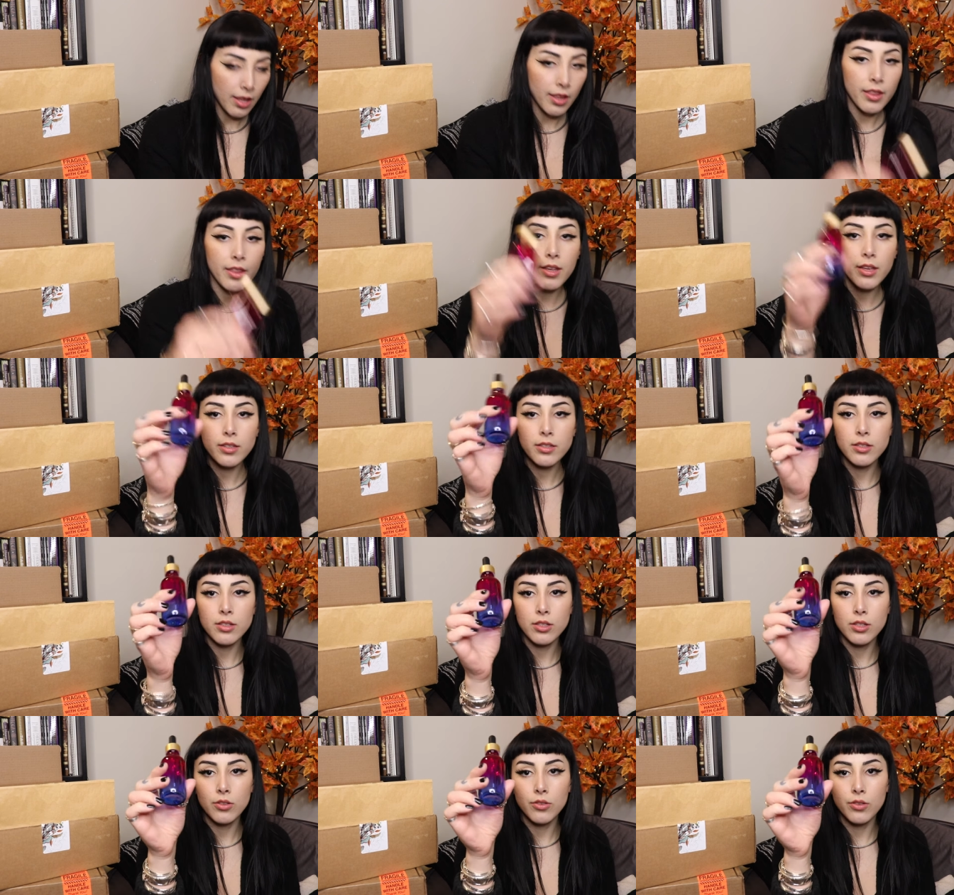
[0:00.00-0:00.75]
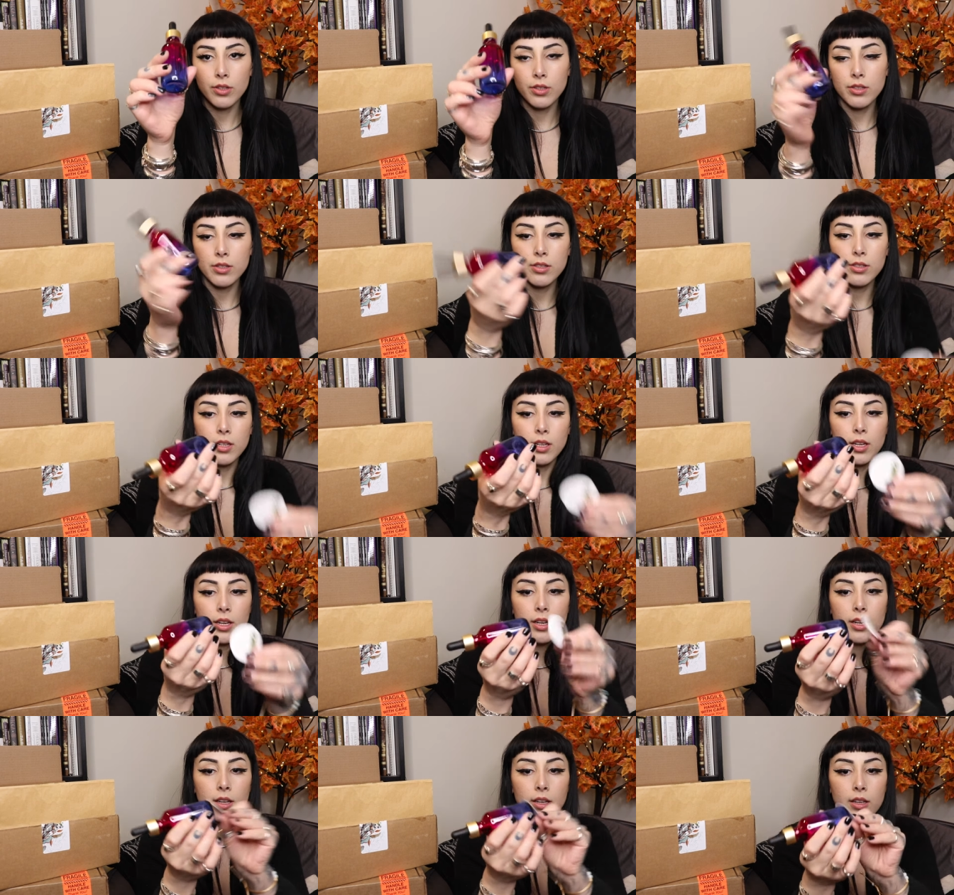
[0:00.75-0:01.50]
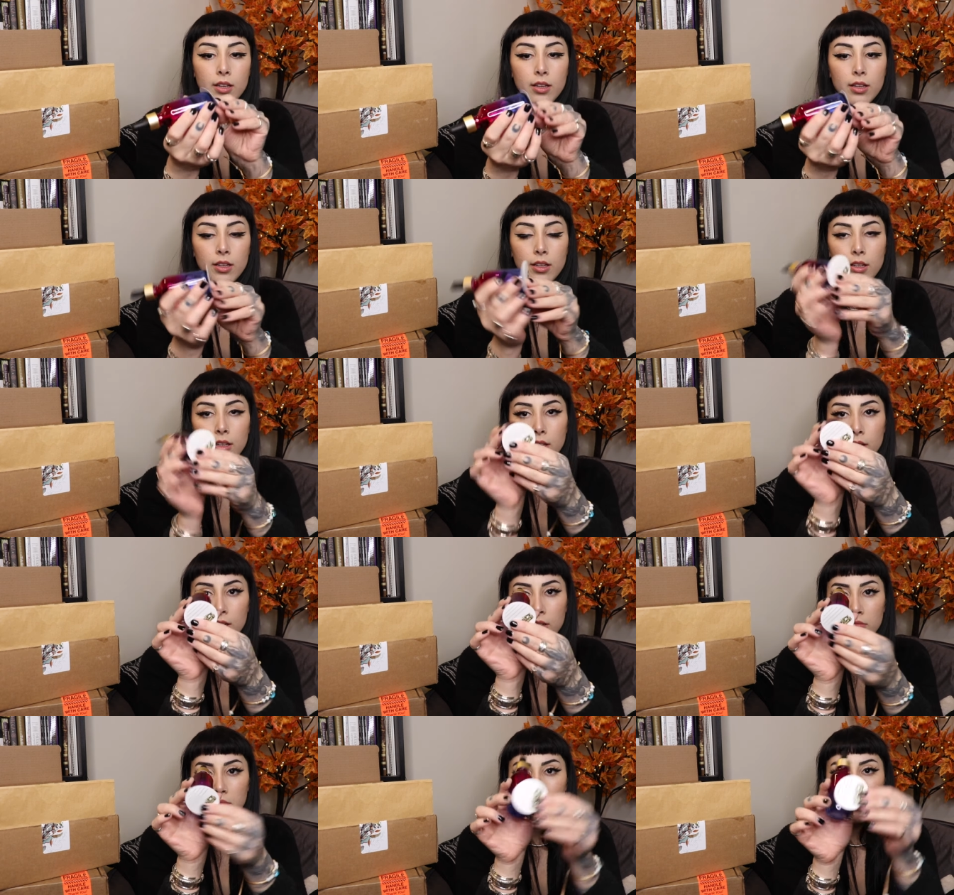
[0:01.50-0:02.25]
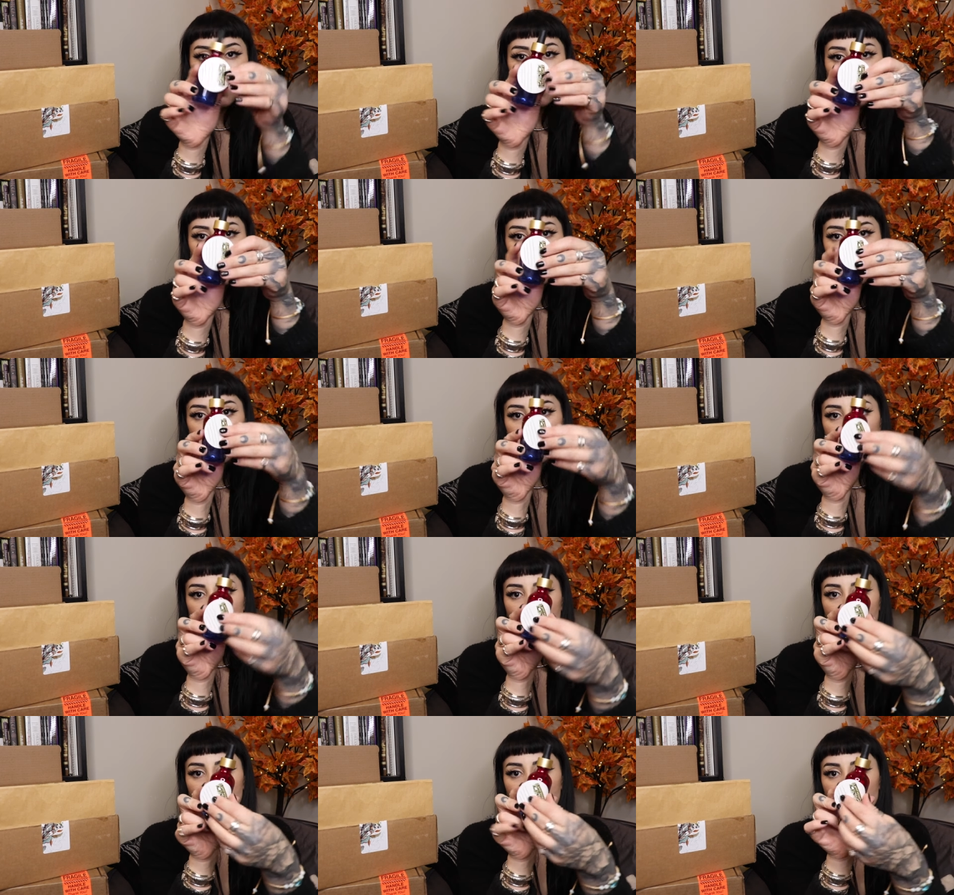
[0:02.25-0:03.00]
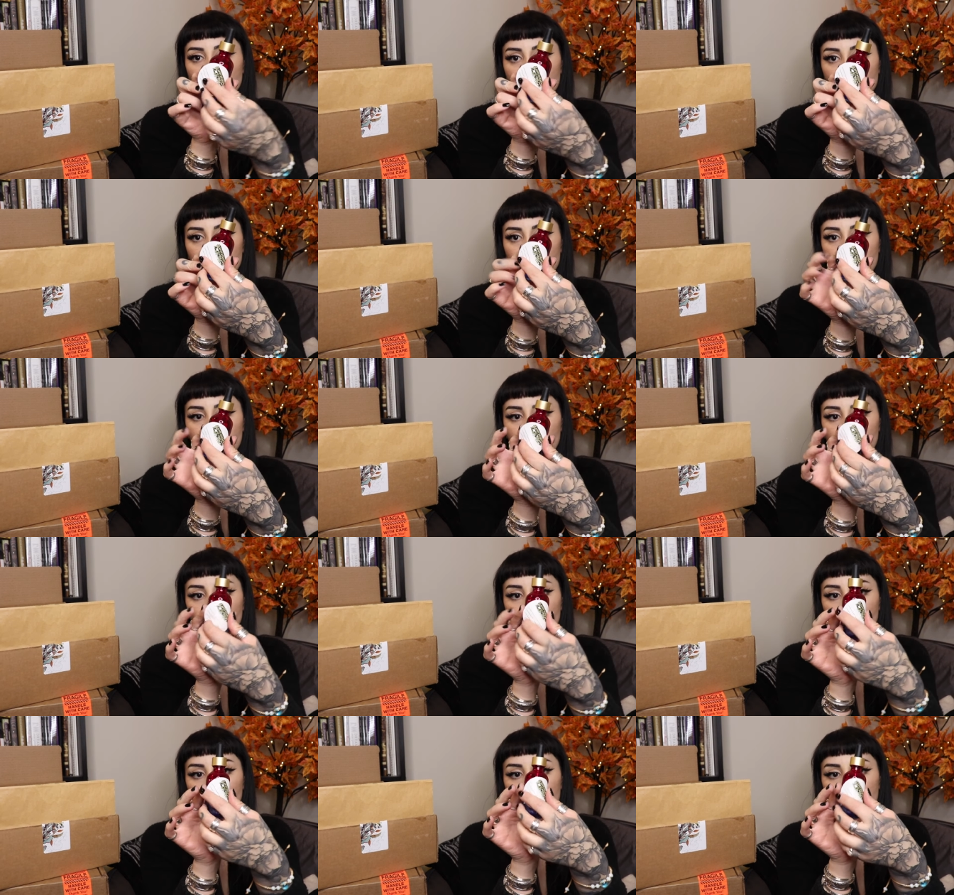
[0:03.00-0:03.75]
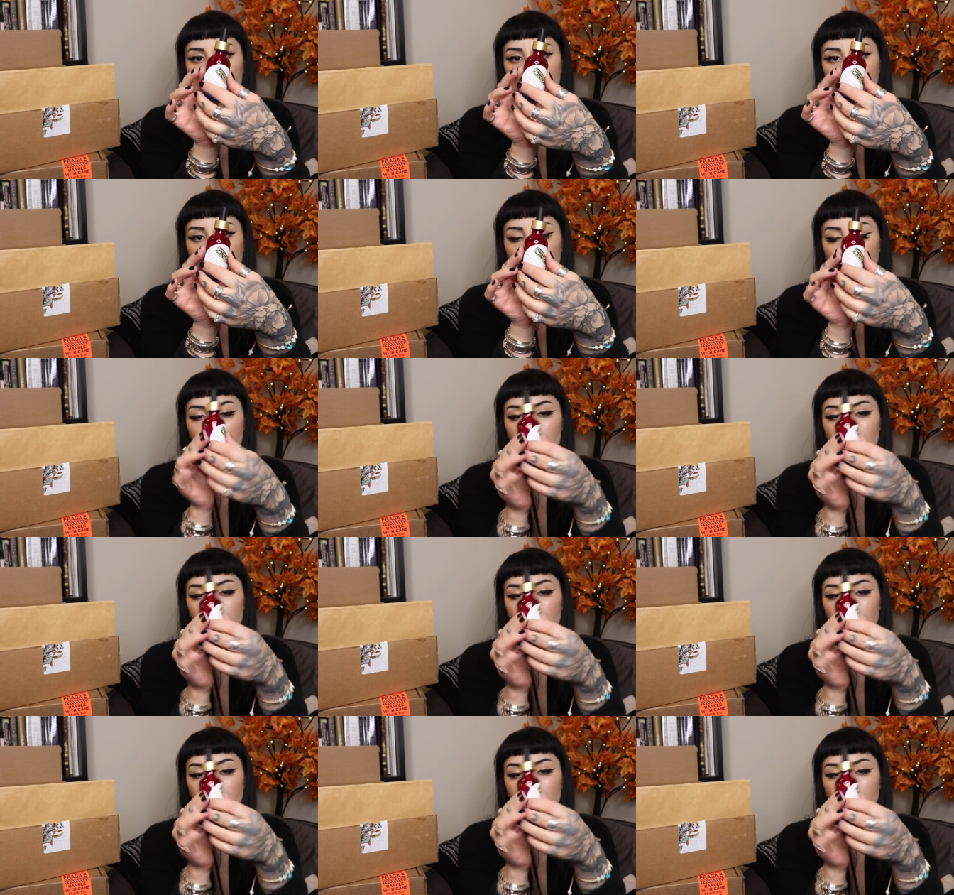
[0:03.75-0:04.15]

this, you can stick it probably on the side, that would fit a little bit better.